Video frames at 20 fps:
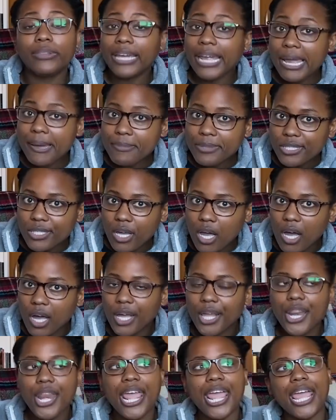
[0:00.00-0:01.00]

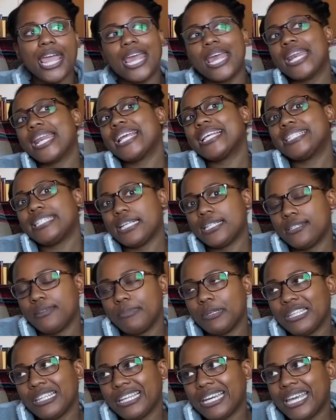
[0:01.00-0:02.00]
Amazon and
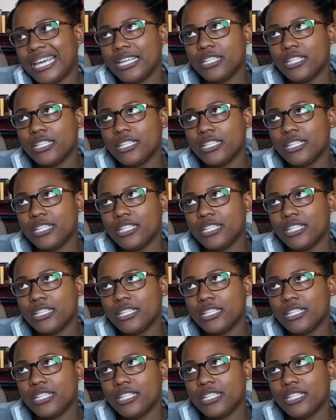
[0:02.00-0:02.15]
accessibility.